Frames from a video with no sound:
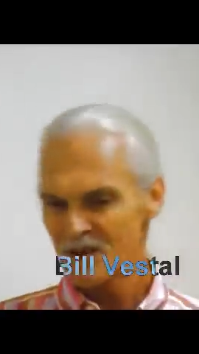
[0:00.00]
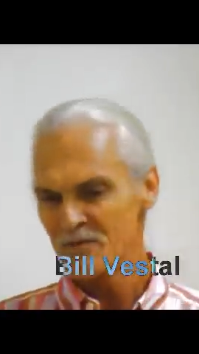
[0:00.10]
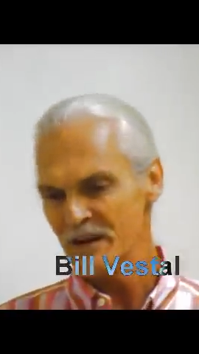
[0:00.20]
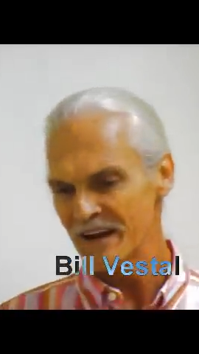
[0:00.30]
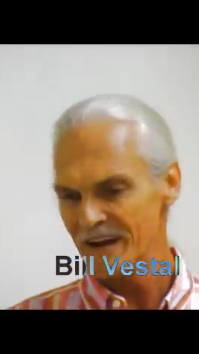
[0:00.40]
is going
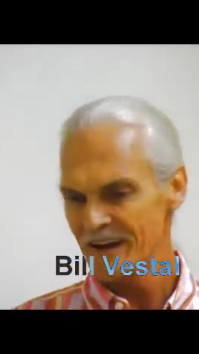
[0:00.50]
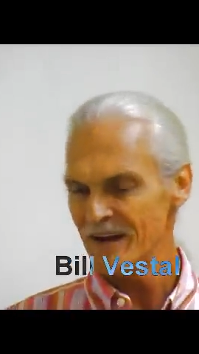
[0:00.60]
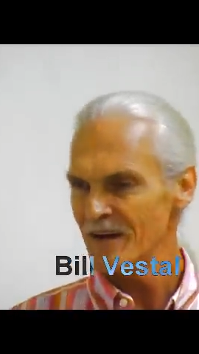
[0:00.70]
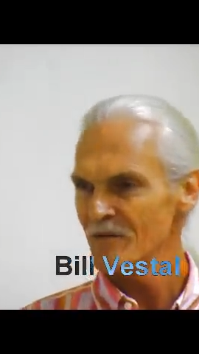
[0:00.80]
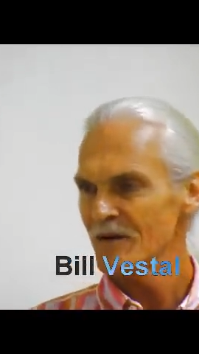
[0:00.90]
to be
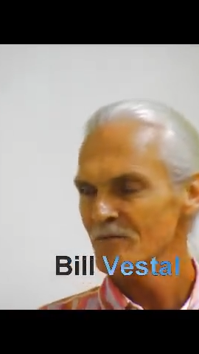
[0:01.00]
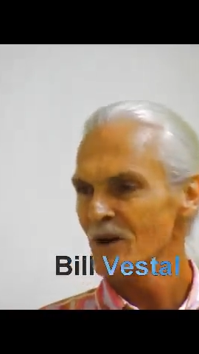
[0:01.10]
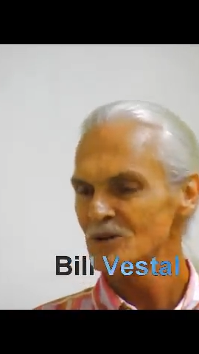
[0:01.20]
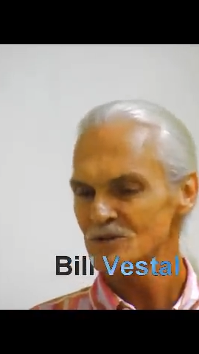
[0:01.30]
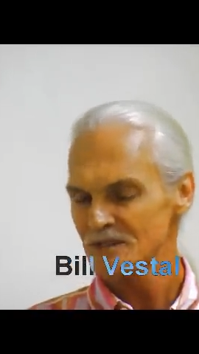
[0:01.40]
a
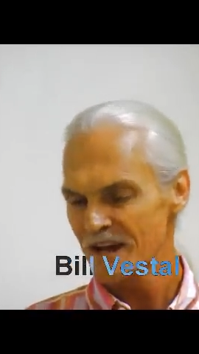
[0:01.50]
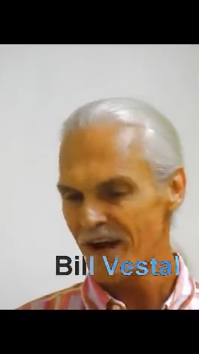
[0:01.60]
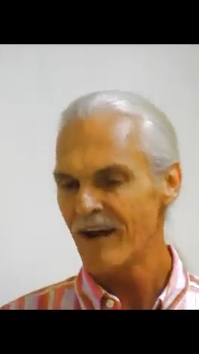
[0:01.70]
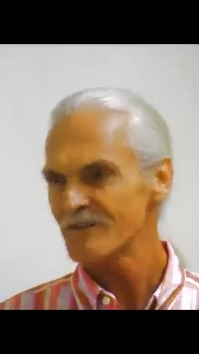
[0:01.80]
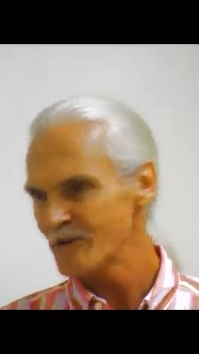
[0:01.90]
most
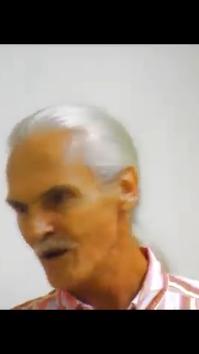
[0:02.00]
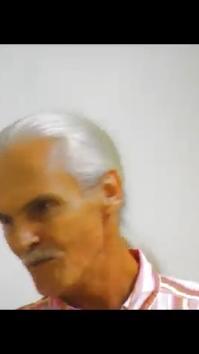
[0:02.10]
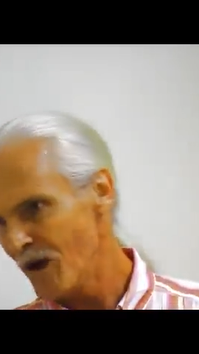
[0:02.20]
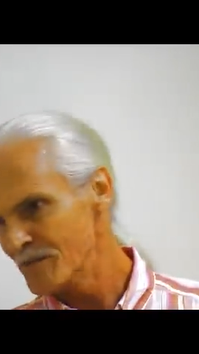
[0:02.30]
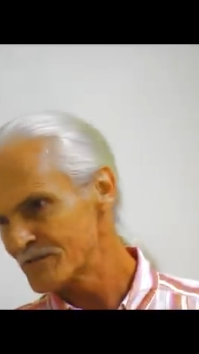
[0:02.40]

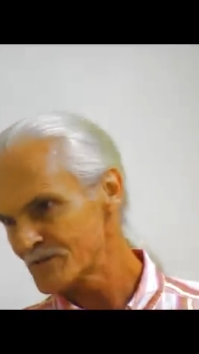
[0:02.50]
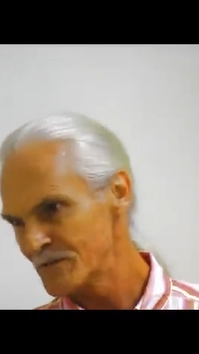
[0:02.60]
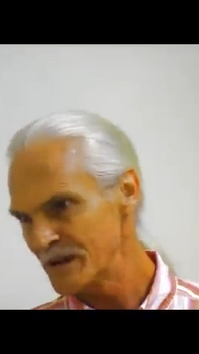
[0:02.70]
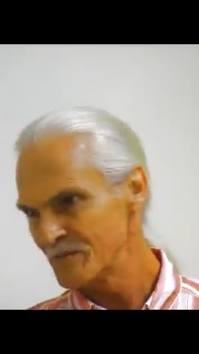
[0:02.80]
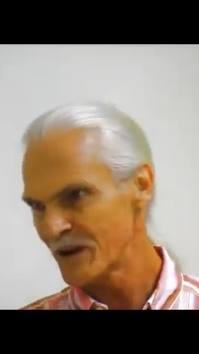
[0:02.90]
heartfelt moment for
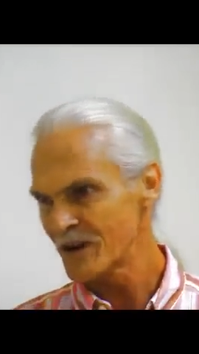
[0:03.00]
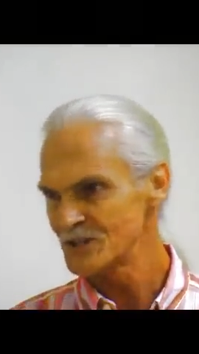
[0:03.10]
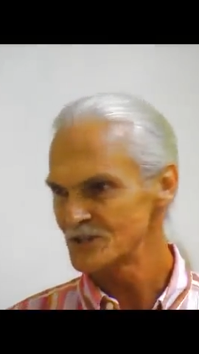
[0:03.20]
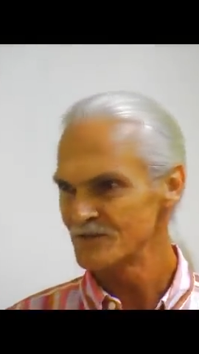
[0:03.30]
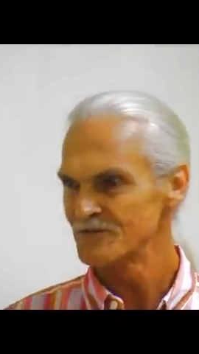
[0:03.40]
me
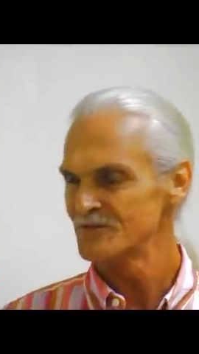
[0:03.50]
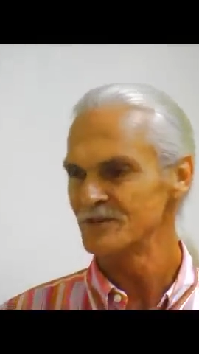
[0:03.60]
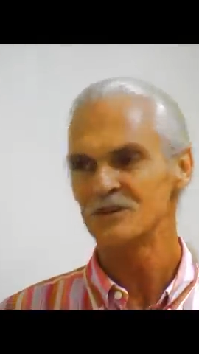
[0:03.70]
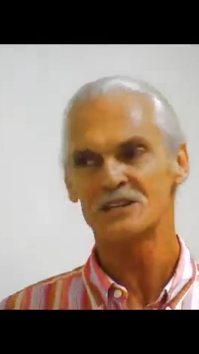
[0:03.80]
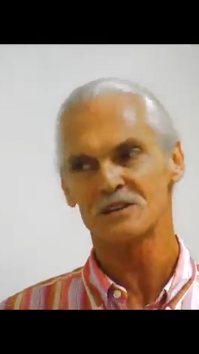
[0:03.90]
because
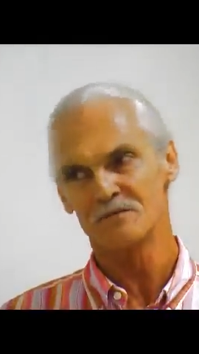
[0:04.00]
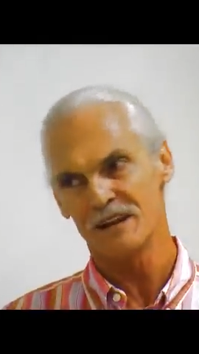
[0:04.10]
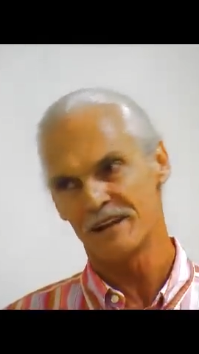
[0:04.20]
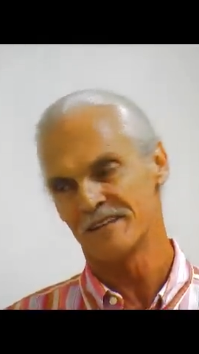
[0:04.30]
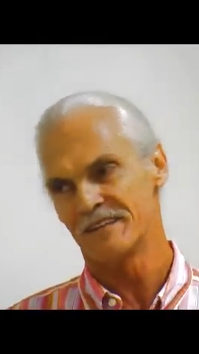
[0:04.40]
we've just
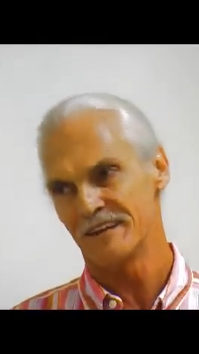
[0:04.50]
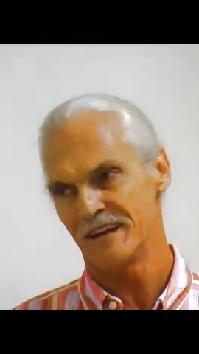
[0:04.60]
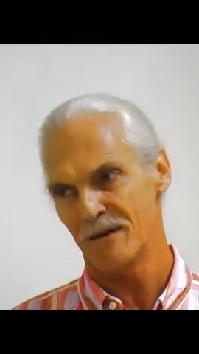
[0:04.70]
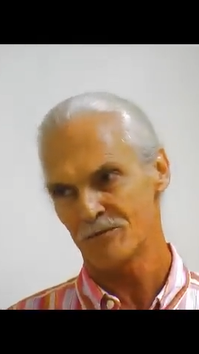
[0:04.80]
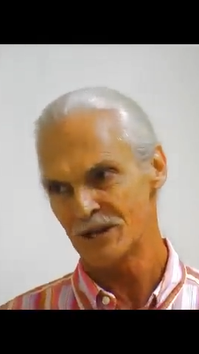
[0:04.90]
completed
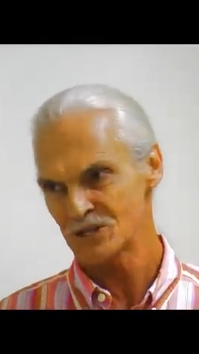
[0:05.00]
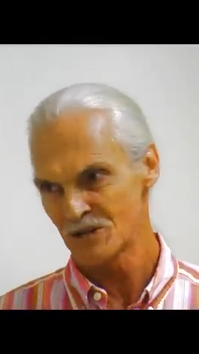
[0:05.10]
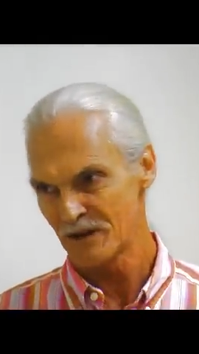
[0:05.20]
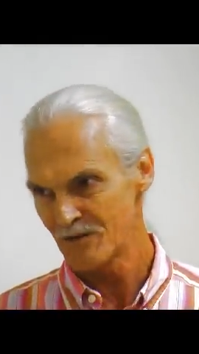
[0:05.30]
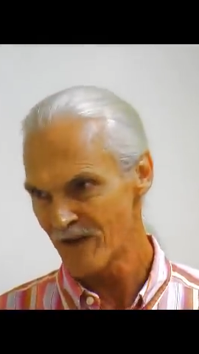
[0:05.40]
the
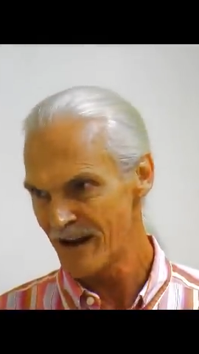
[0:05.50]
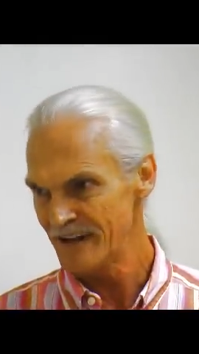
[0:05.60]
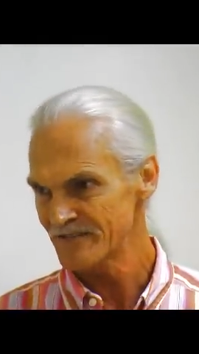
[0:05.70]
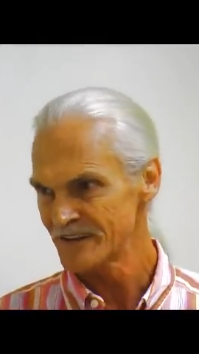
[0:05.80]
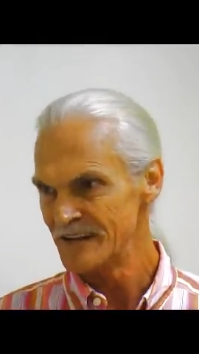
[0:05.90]
operation on my
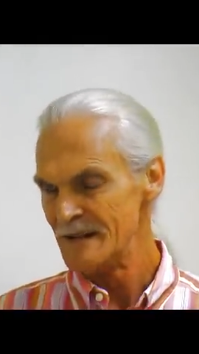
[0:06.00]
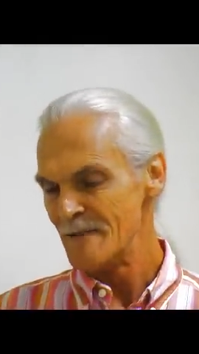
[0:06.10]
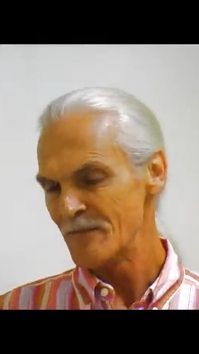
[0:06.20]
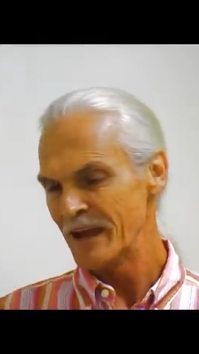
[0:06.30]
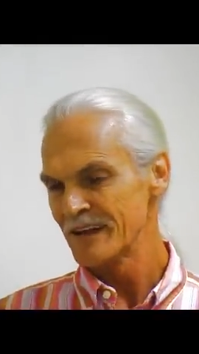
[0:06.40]

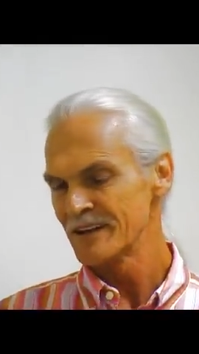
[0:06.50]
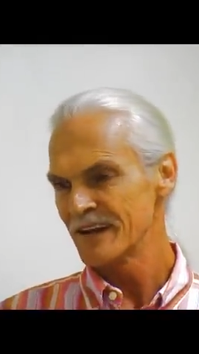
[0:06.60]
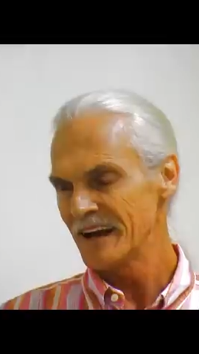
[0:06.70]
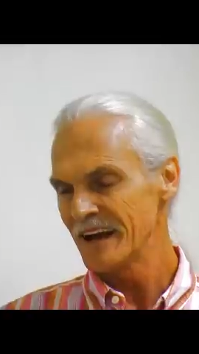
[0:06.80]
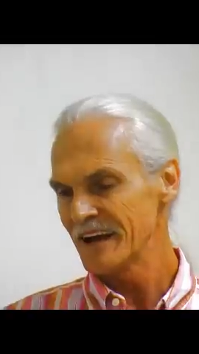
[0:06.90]
wife,
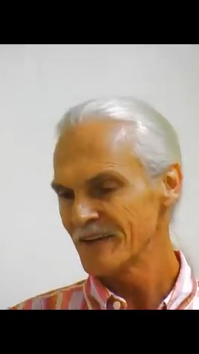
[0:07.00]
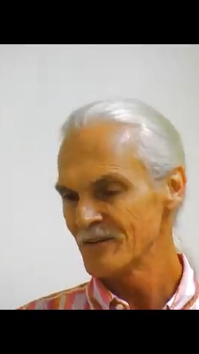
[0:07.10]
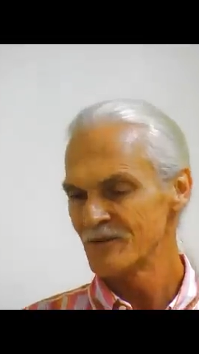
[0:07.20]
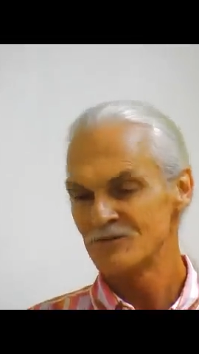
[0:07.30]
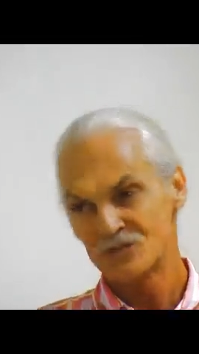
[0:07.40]
and
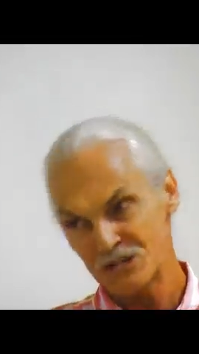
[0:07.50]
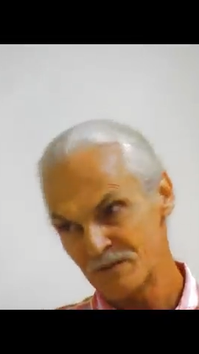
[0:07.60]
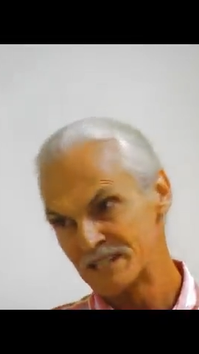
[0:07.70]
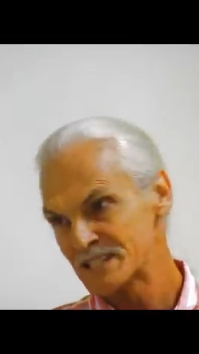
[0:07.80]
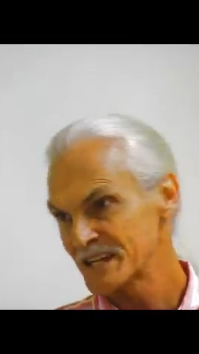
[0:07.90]
we've
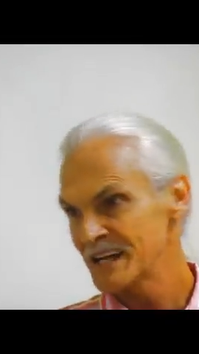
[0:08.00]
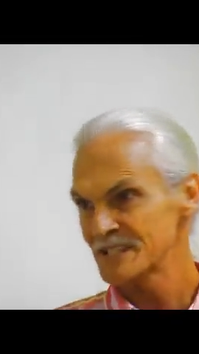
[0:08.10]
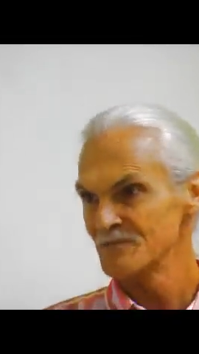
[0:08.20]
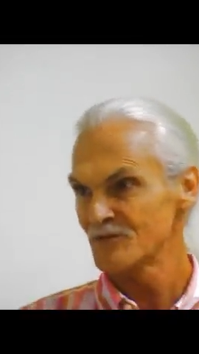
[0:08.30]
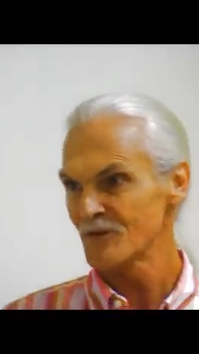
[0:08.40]
just been
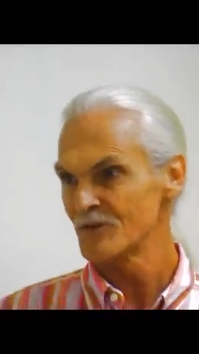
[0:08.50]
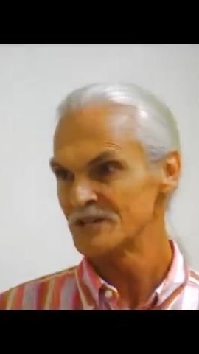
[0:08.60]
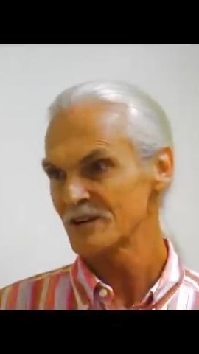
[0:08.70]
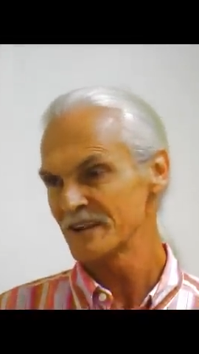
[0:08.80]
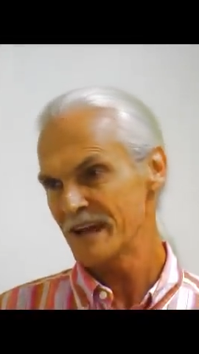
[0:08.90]
discussing before
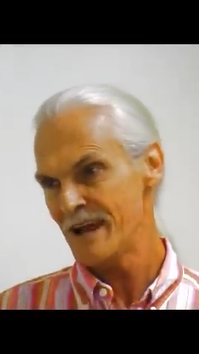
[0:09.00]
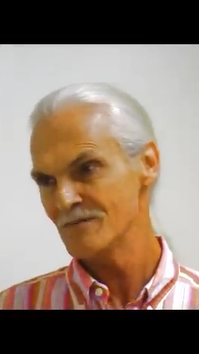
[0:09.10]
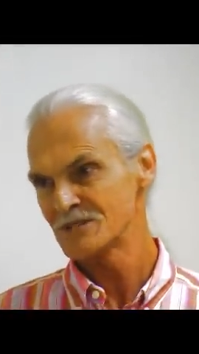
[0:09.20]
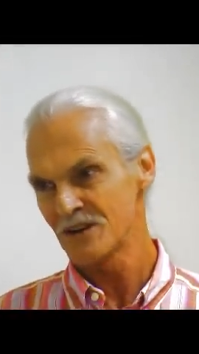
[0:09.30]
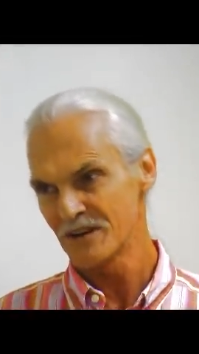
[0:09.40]
we turned the
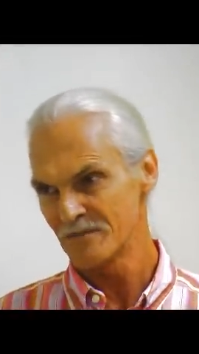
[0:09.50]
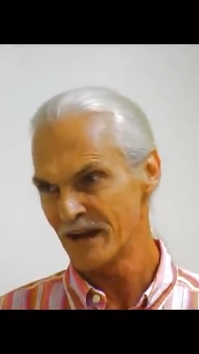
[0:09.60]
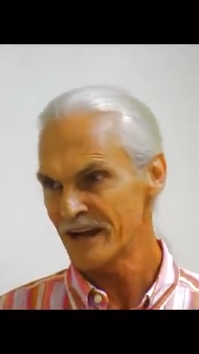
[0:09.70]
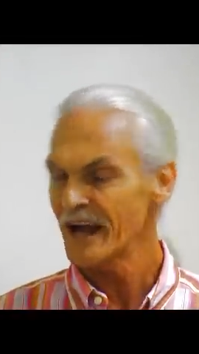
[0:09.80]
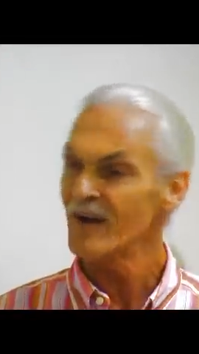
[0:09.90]
cameras on
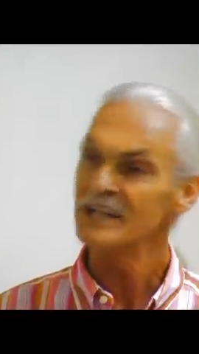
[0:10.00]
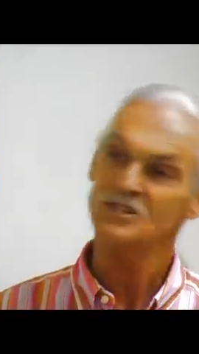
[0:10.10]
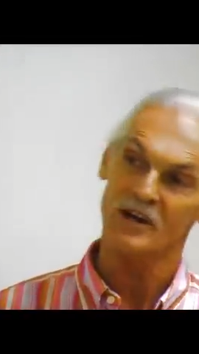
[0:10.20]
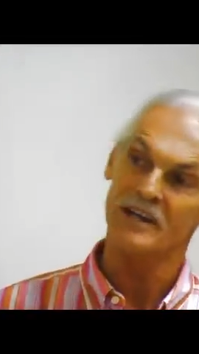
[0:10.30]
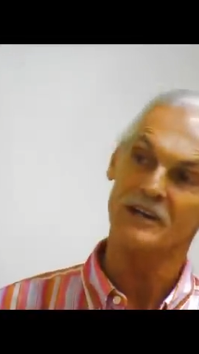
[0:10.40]
about how I
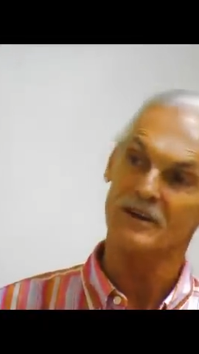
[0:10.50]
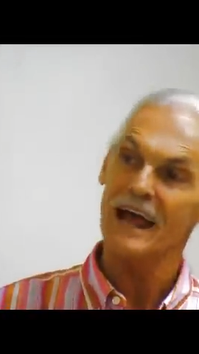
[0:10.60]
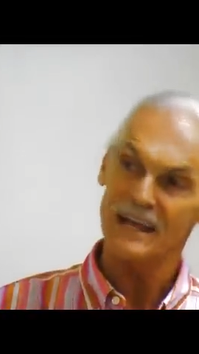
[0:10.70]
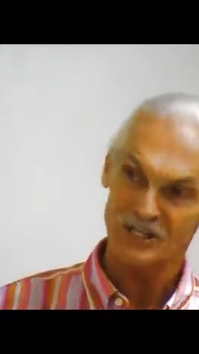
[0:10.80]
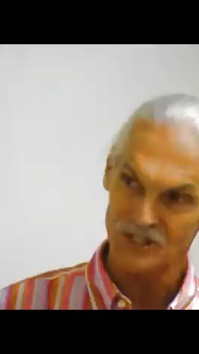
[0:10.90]
started here
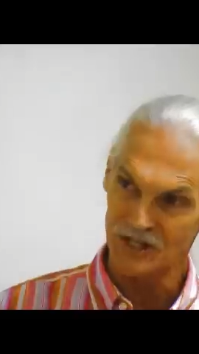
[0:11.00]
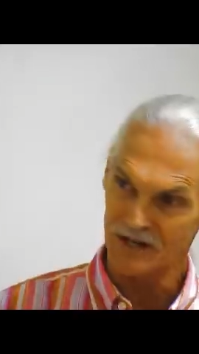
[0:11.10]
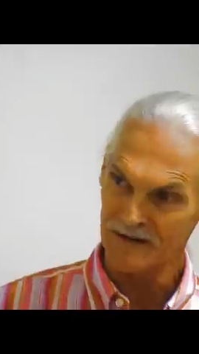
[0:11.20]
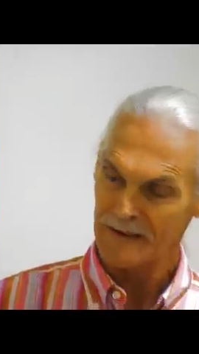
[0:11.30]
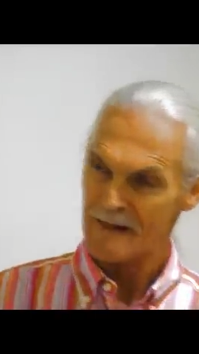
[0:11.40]
last
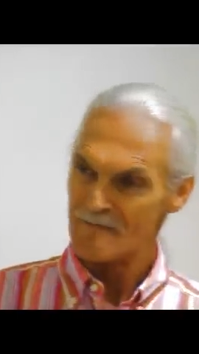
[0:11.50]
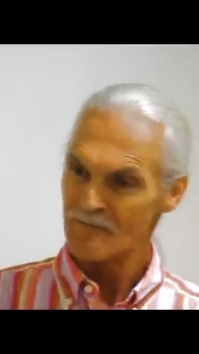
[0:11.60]
year,